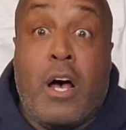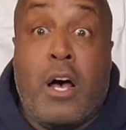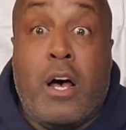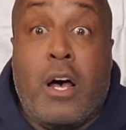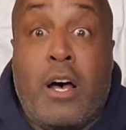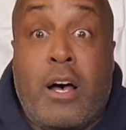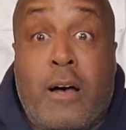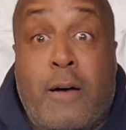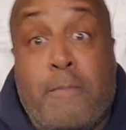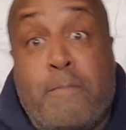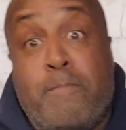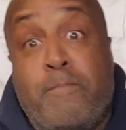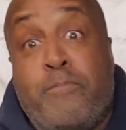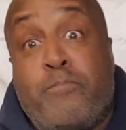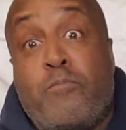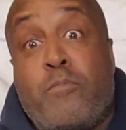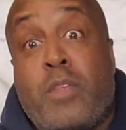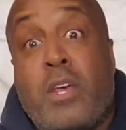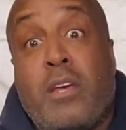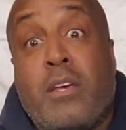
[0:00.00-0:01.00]
Um,
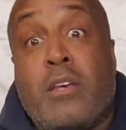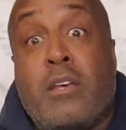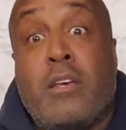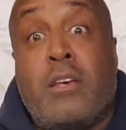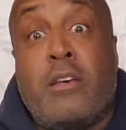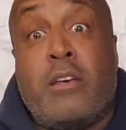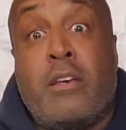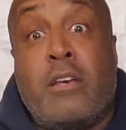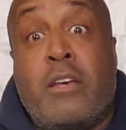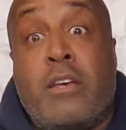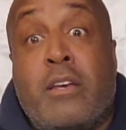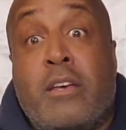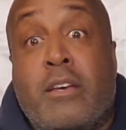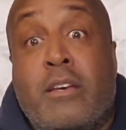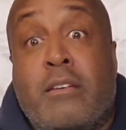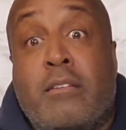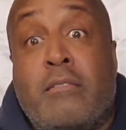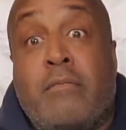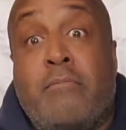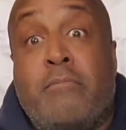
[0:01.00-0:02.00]

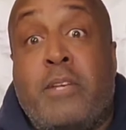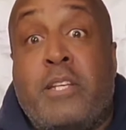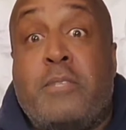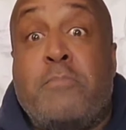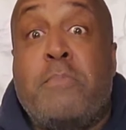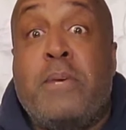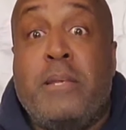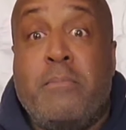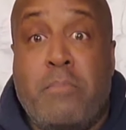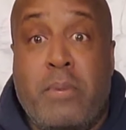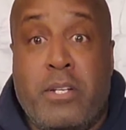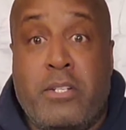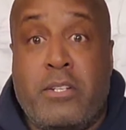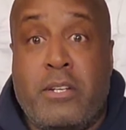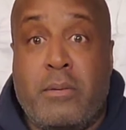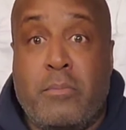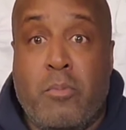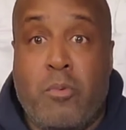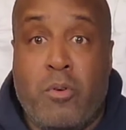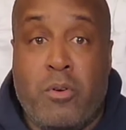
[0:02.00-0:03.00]
doesn't mean
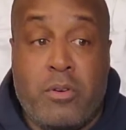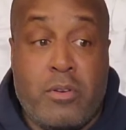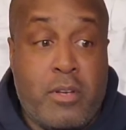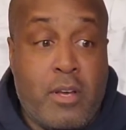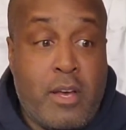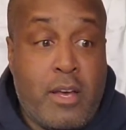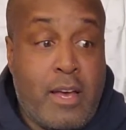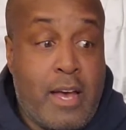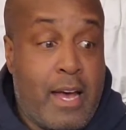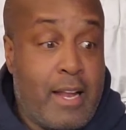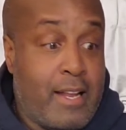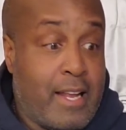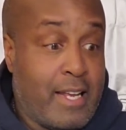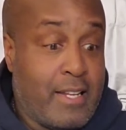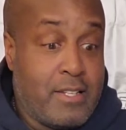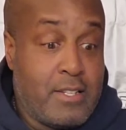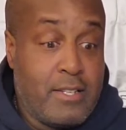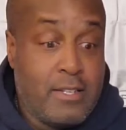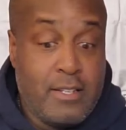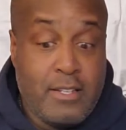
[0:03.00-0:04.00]
much anymore. I
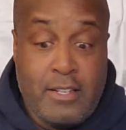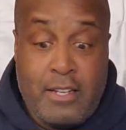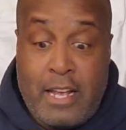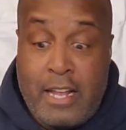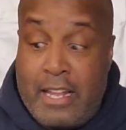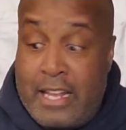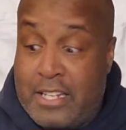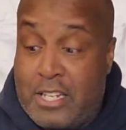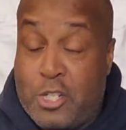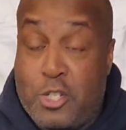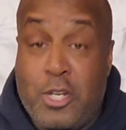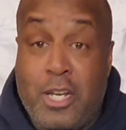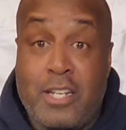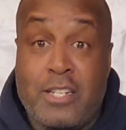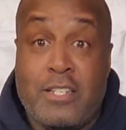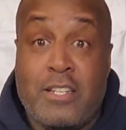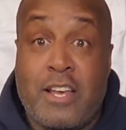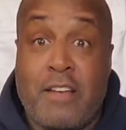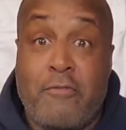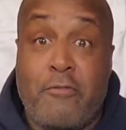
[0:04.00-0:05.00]
like to I like to
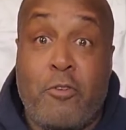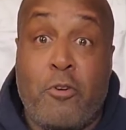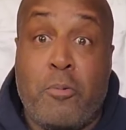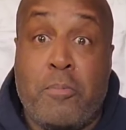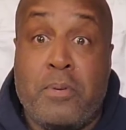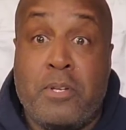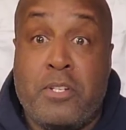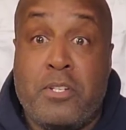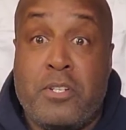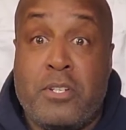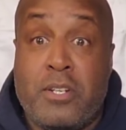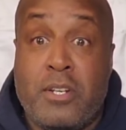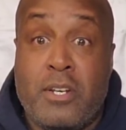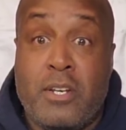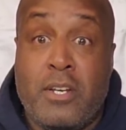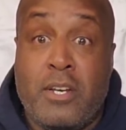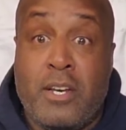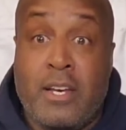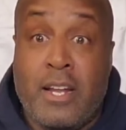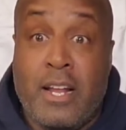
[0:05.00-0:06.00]
change that verbiage,
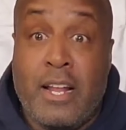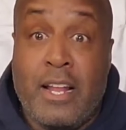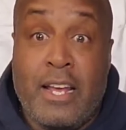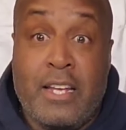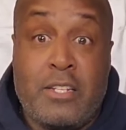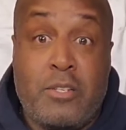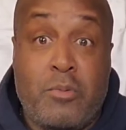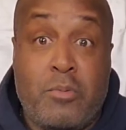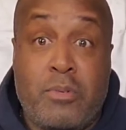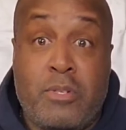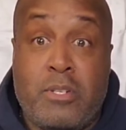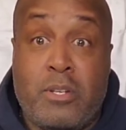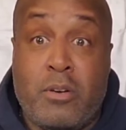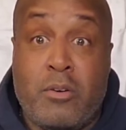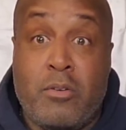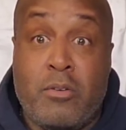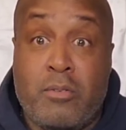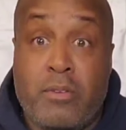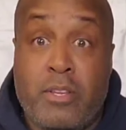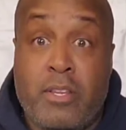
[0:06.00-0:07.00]
and I like to
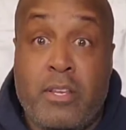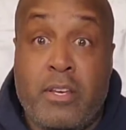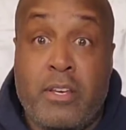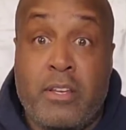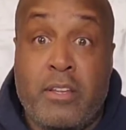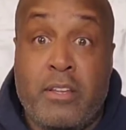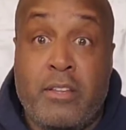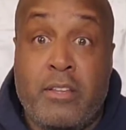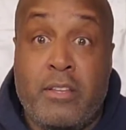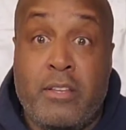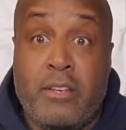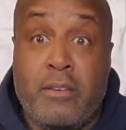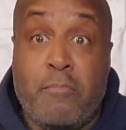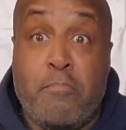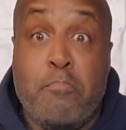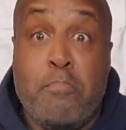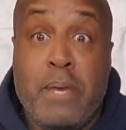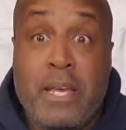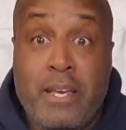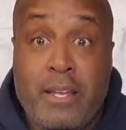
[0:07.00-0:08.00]
return the
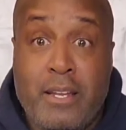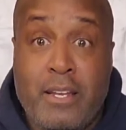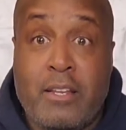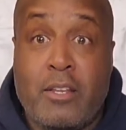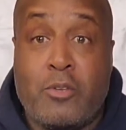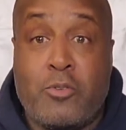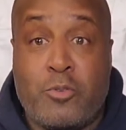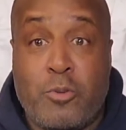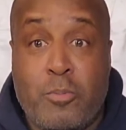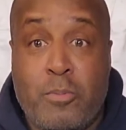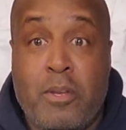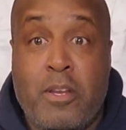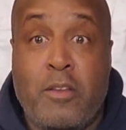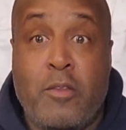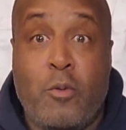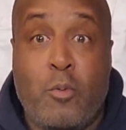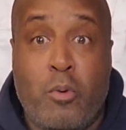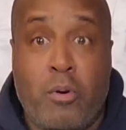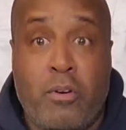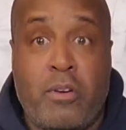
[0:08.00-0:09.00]
the meaning, the true
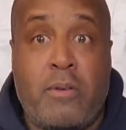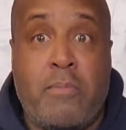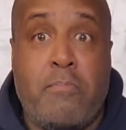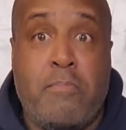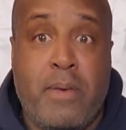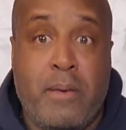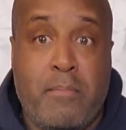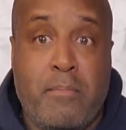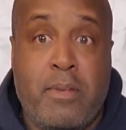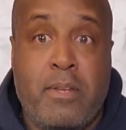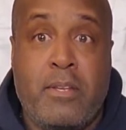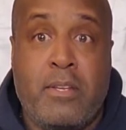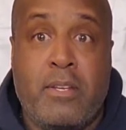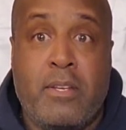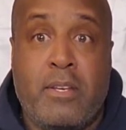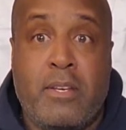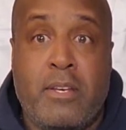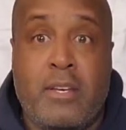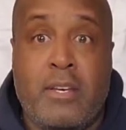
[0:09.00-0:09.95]
meaning of the word commitment.